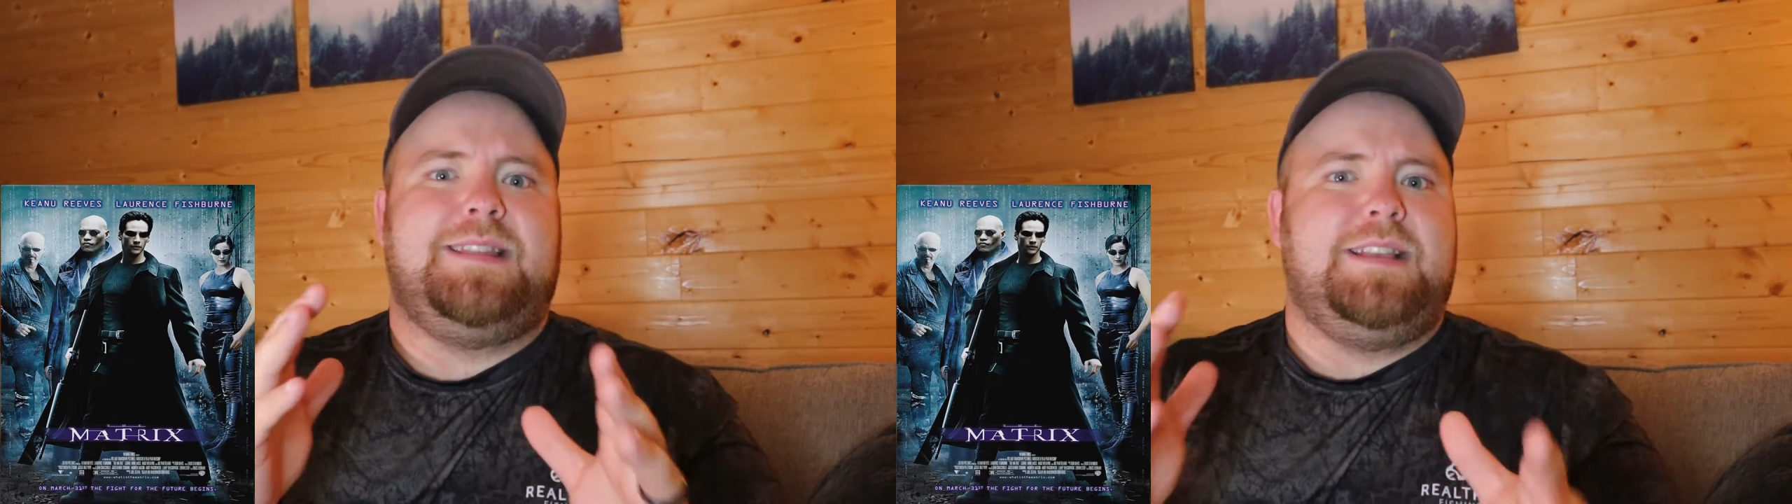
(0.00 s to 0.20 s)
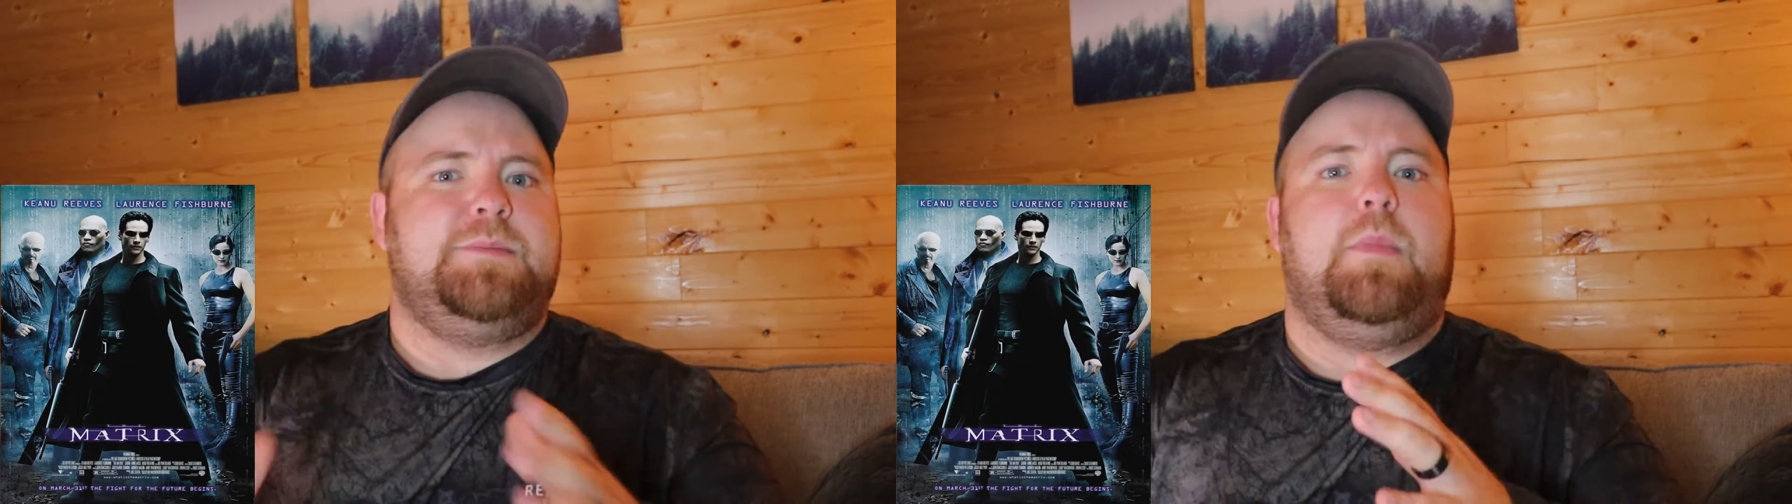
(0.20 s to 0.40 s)

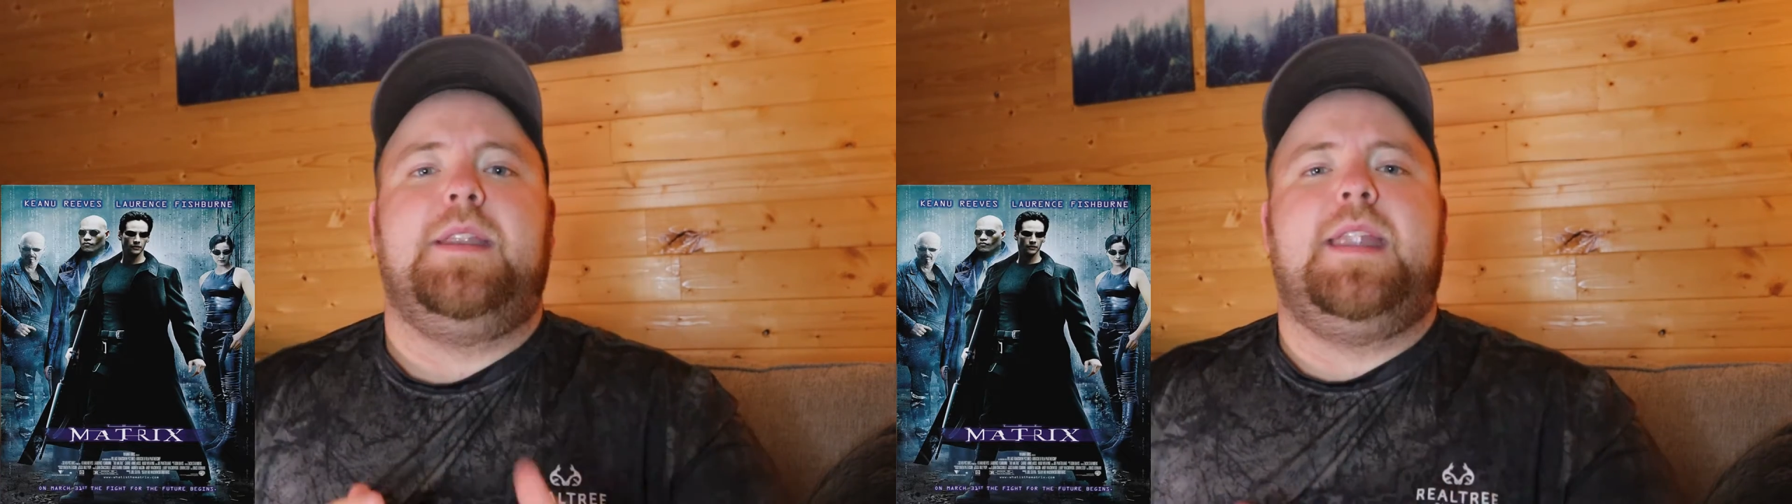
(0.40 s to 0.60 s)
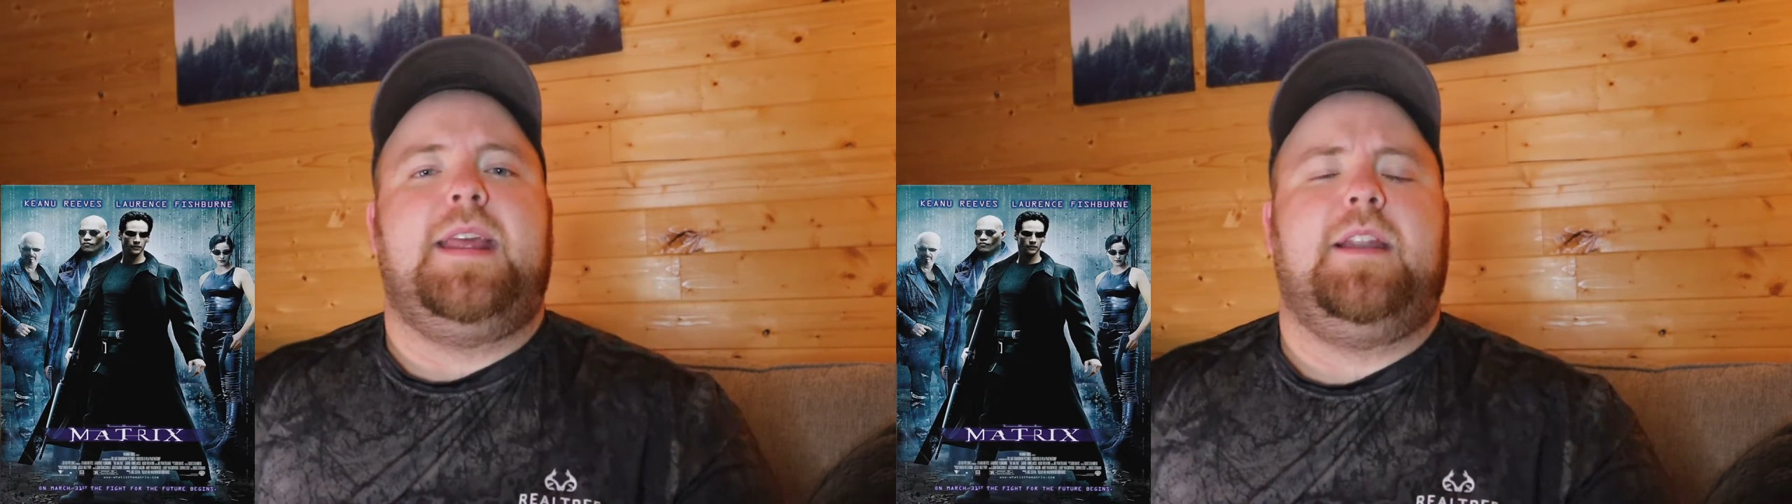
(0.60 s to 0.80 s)
this
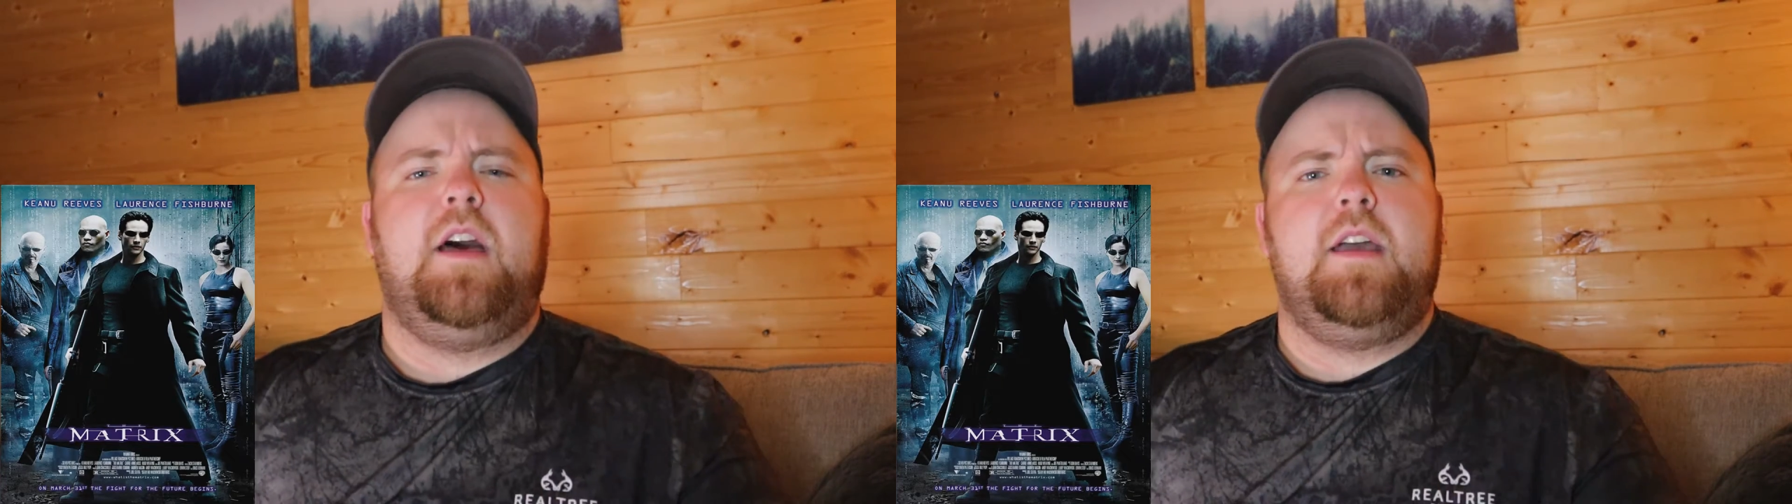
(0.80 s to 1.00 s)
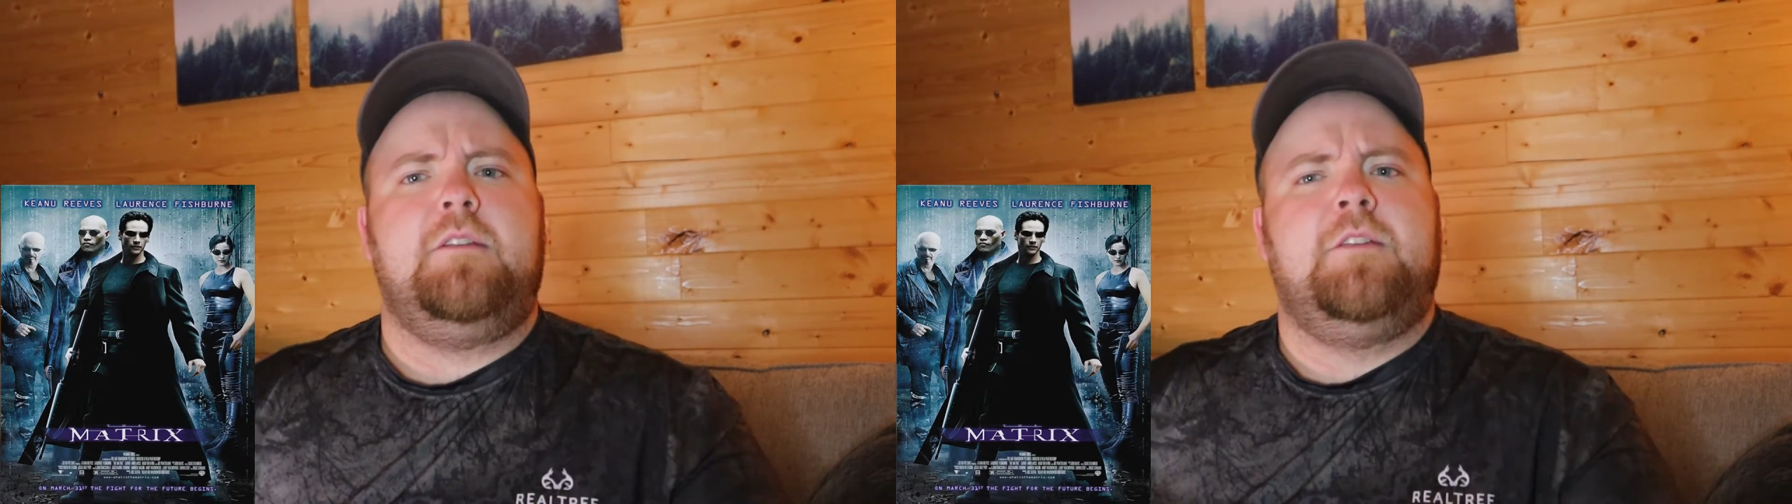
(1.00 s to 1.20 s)
mundane
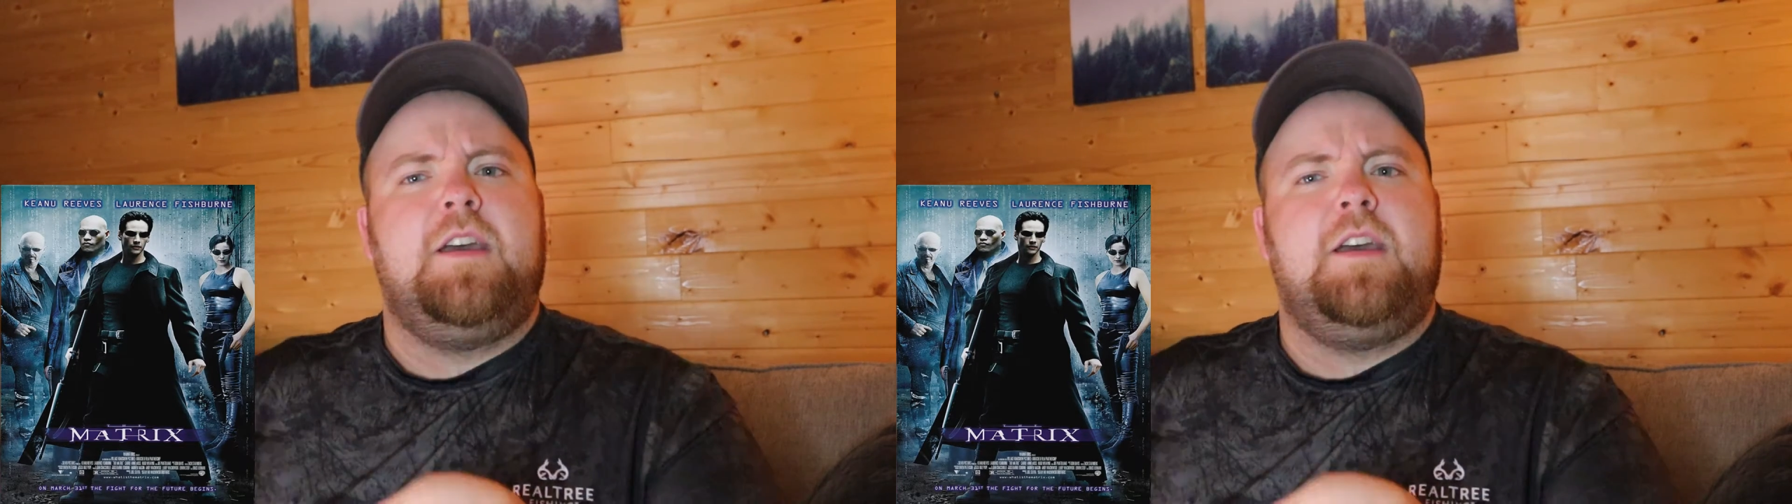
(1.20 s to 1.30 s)
life